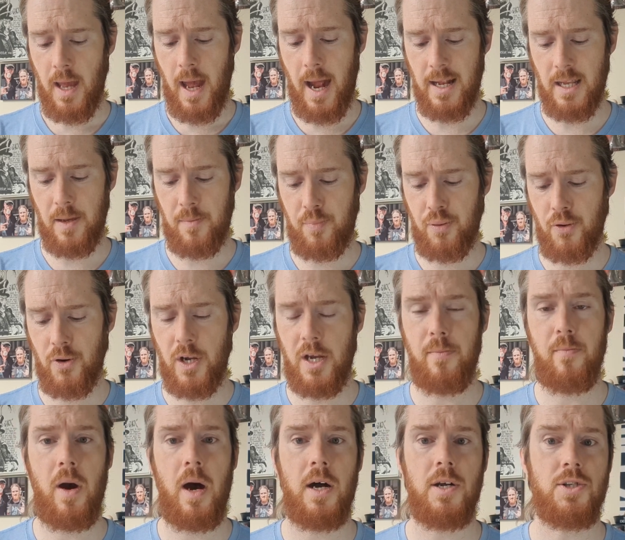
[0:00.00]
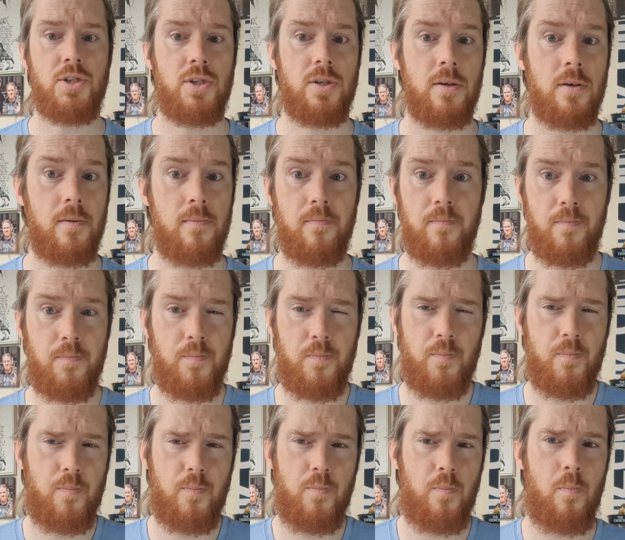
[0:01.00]
and it pretty much
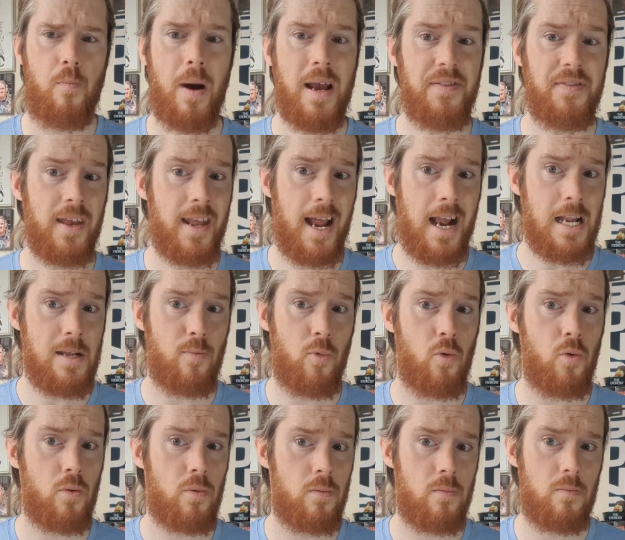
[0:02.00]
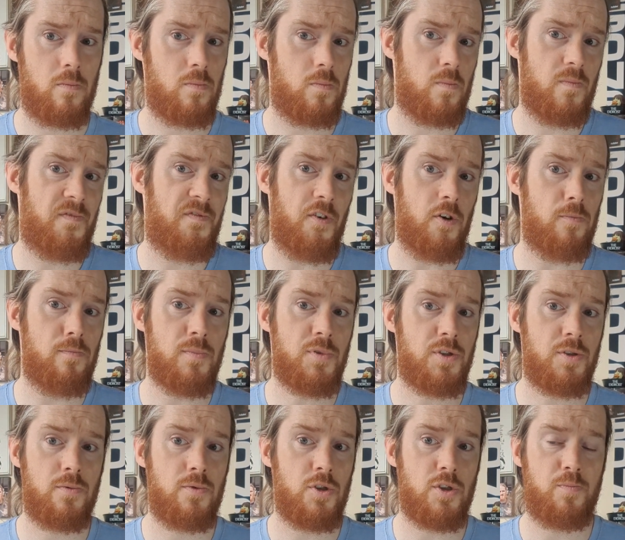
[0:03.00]
made the cannibal
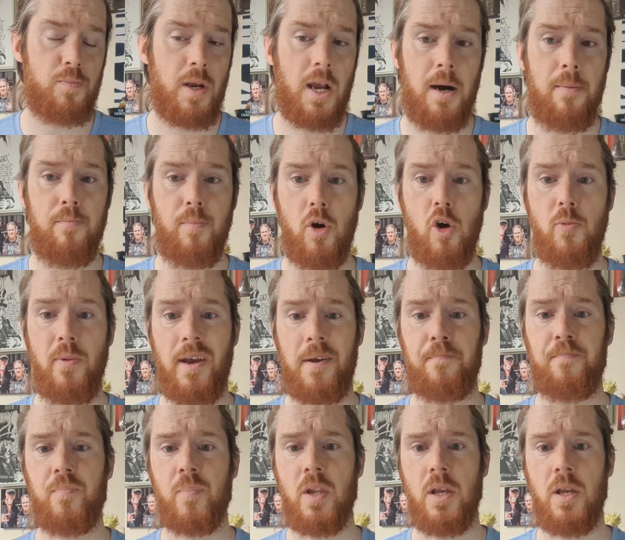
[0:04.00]
films just become booming.